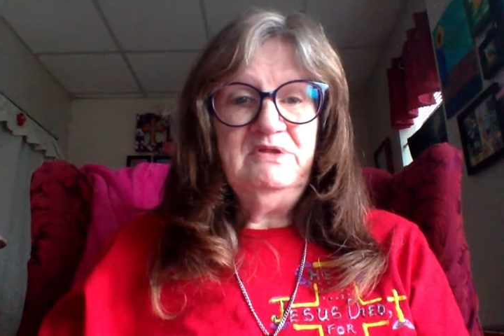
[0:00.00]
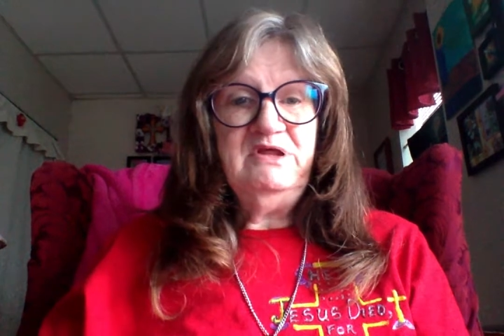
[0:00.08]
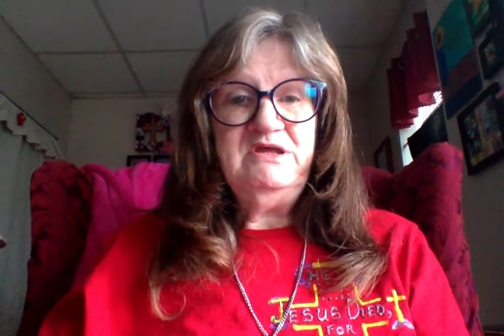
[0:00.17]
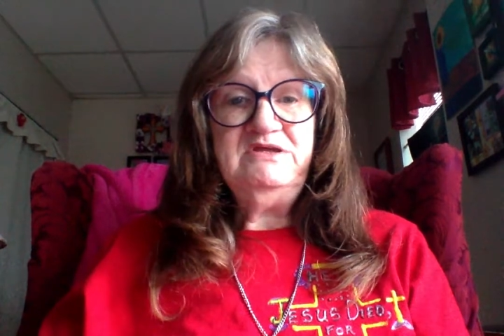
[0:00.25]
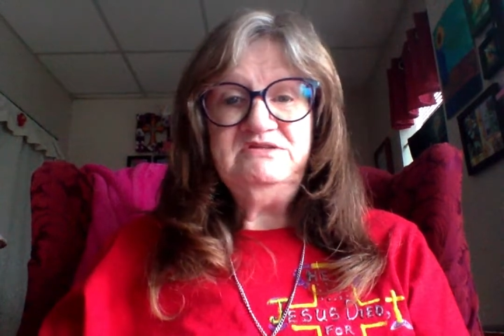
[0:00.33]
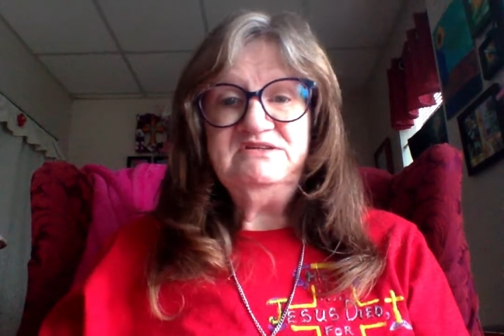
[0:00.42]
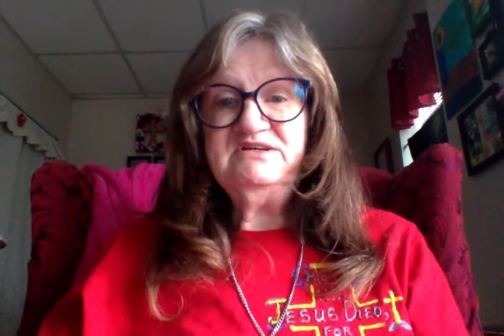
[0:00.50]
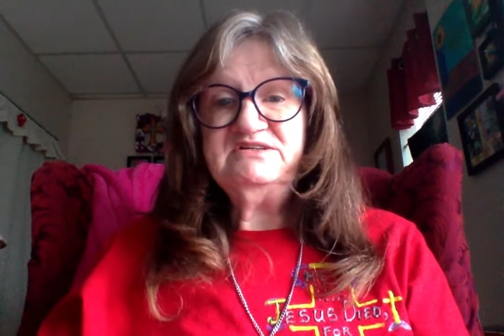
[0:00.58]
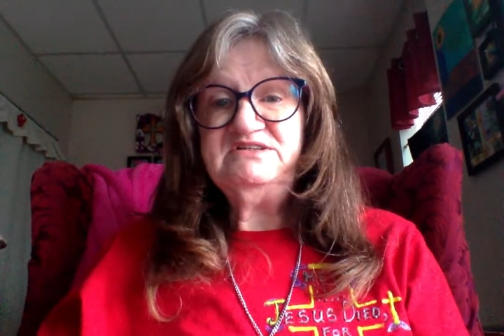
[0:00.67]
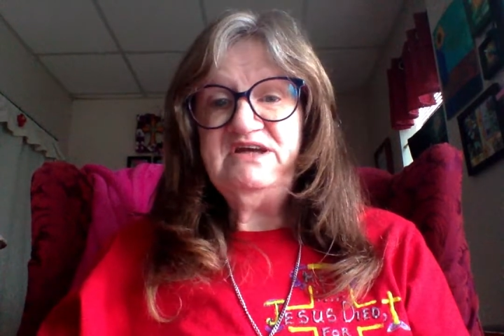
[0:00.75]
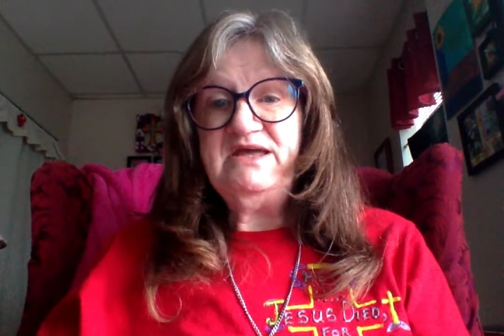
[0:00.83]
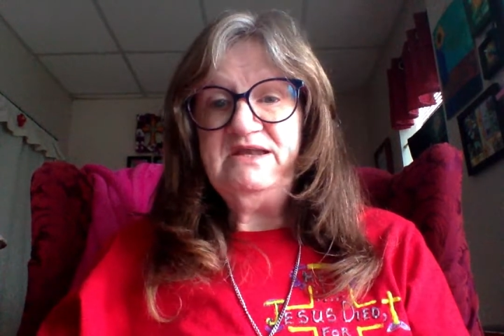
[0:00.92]
he
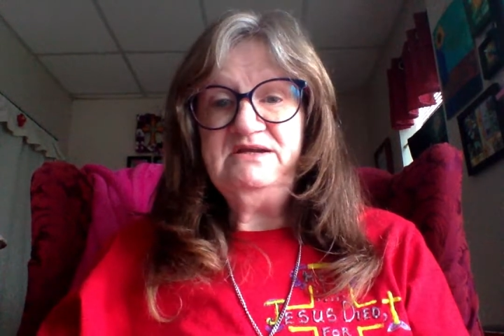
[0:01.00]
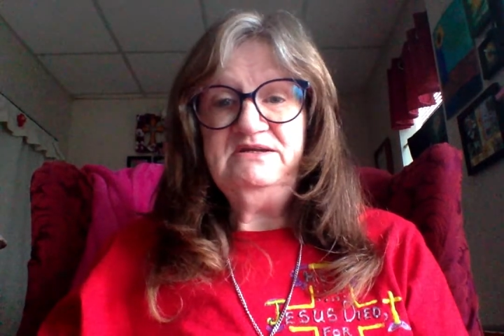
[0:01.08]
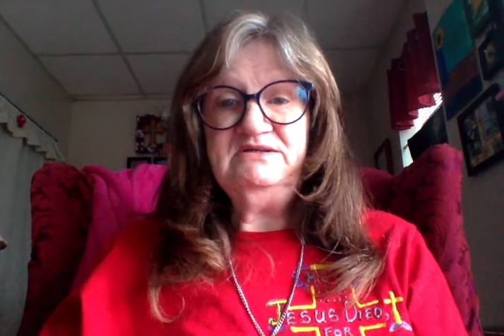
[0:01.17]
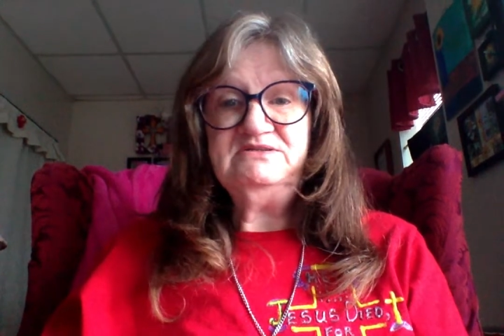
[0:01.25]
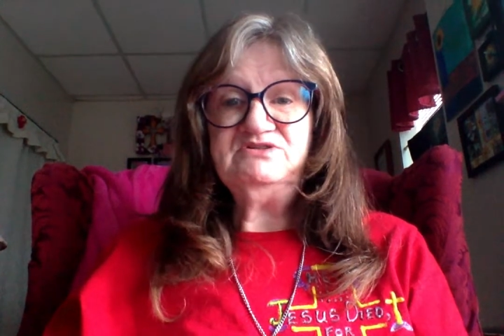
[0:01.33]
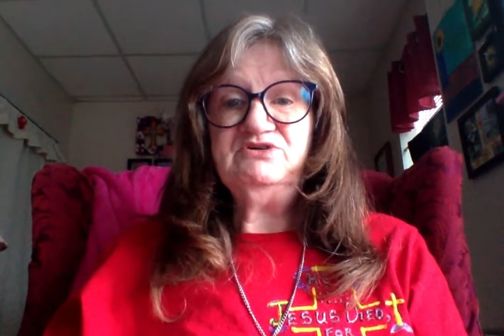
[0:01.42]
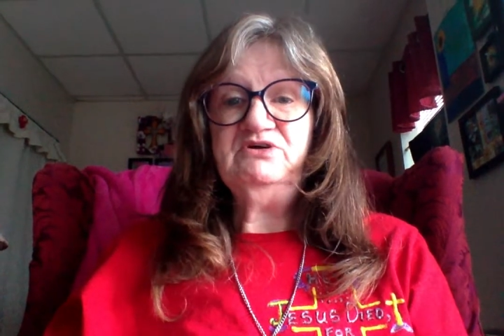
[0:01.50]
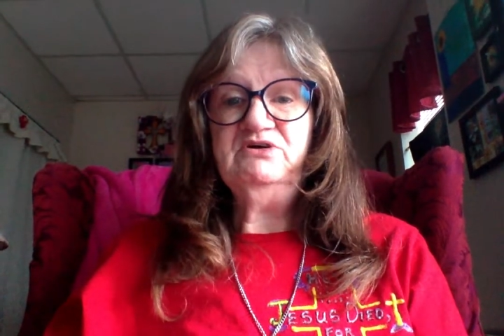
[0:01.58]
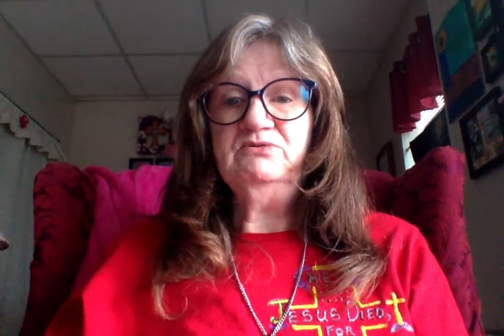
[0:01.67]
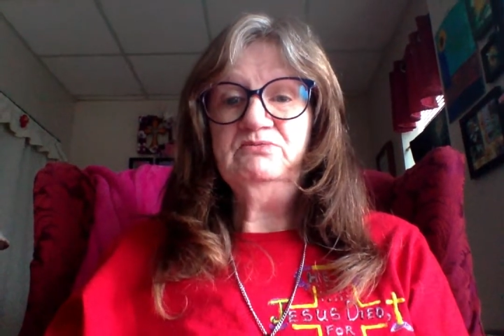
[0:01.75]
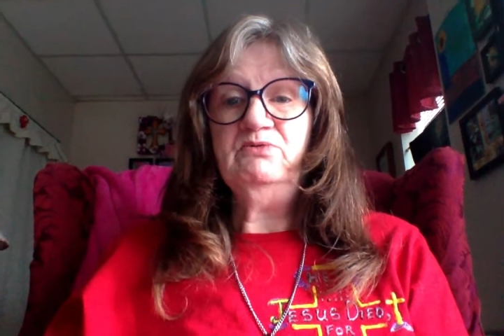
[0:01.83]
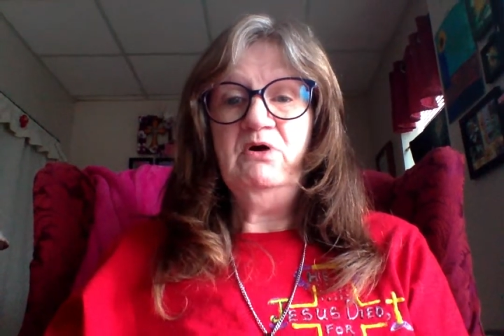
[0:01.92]
dictated it to
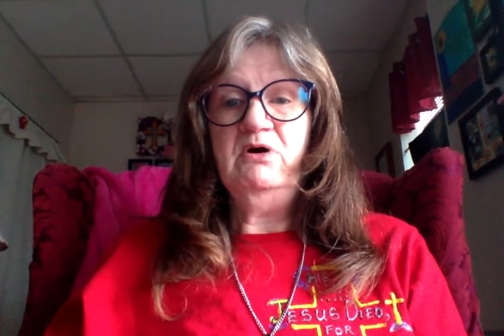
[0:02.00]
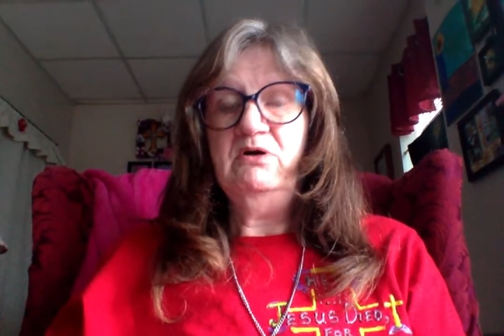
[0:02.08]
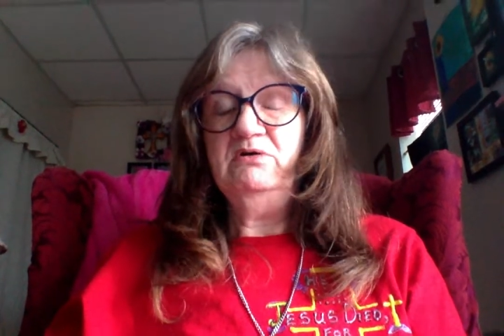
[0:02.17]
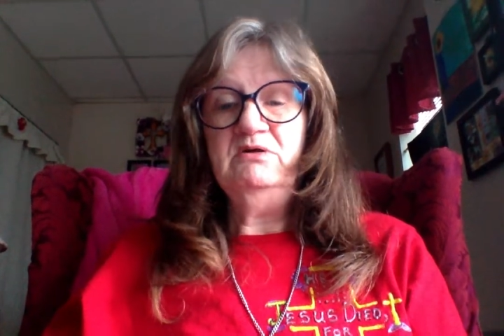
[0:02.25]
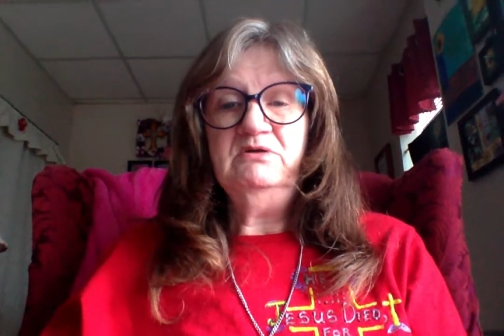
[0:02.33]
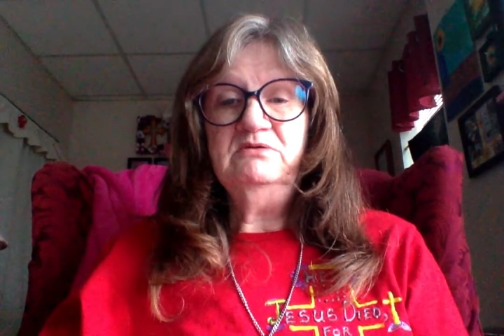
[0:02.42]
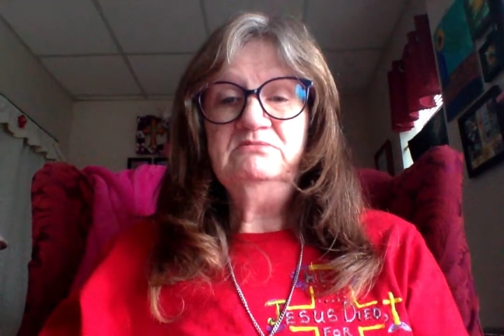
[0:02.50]
her wrong.